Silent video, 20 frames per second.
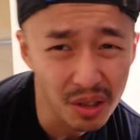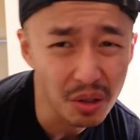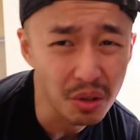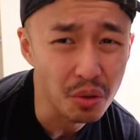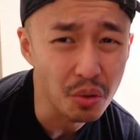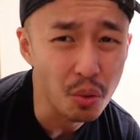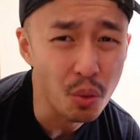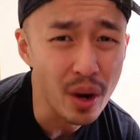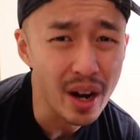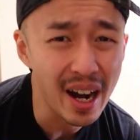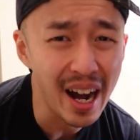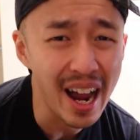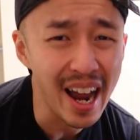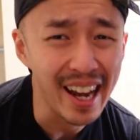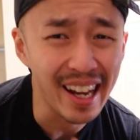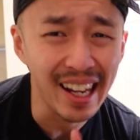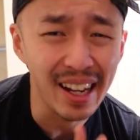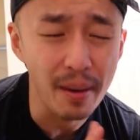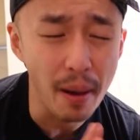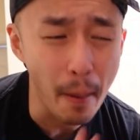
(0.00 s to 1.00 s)
to where
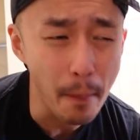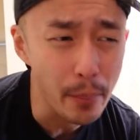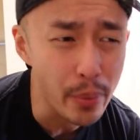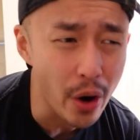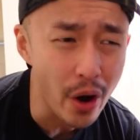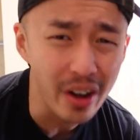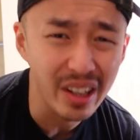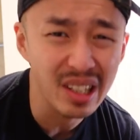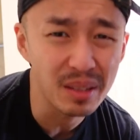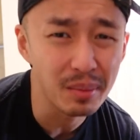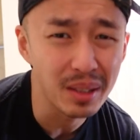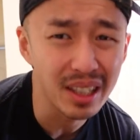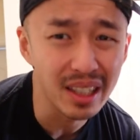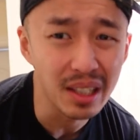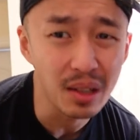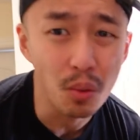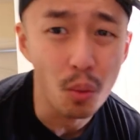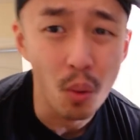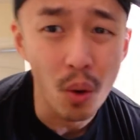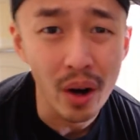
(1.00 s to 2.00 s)
I
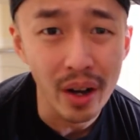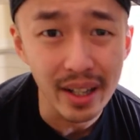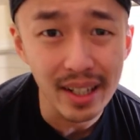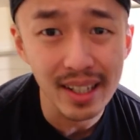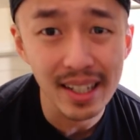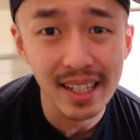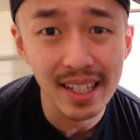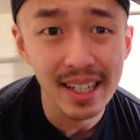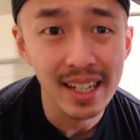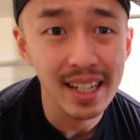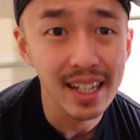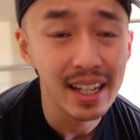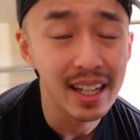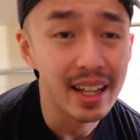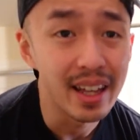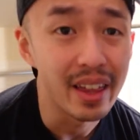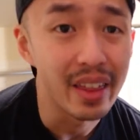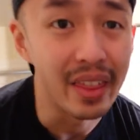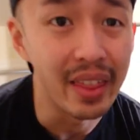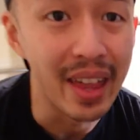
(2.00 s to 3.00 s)
approximately want
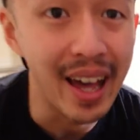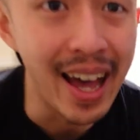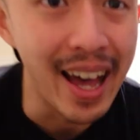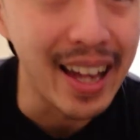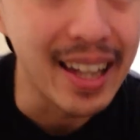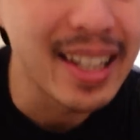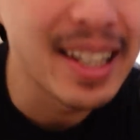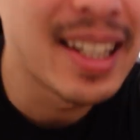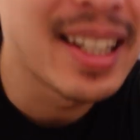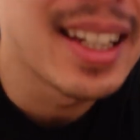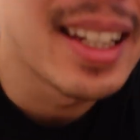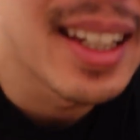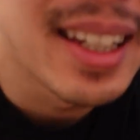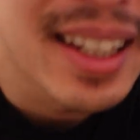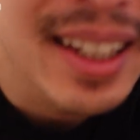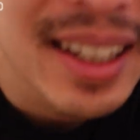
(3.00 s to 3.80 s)
that